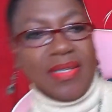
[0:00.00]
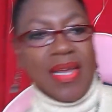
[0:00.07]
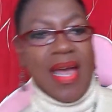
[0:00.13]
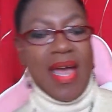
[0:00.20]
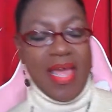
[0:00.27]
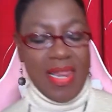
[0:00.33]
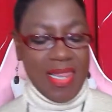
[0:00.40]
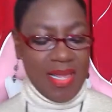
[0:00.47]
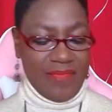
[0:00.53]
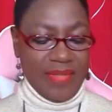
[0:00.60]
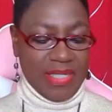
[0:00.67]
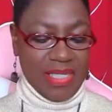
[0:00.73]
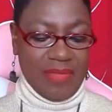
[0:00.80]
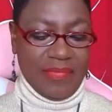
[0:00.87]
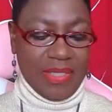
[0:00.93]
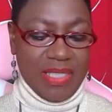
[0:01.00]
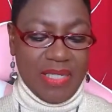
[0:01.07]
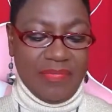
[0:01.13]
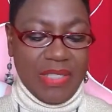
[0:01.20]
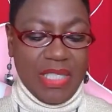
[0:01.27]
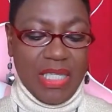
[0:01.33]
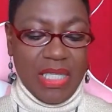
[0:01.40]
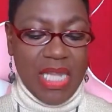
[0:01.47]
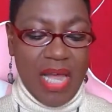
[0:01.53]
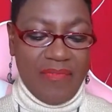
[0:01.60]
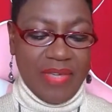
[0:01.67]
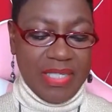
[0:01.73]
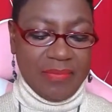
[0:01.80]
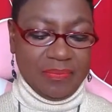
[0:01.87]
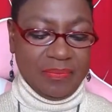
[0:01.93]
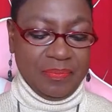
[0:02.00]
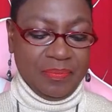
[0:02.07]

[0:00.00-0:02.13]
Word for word: I love it, love it, love it, love it.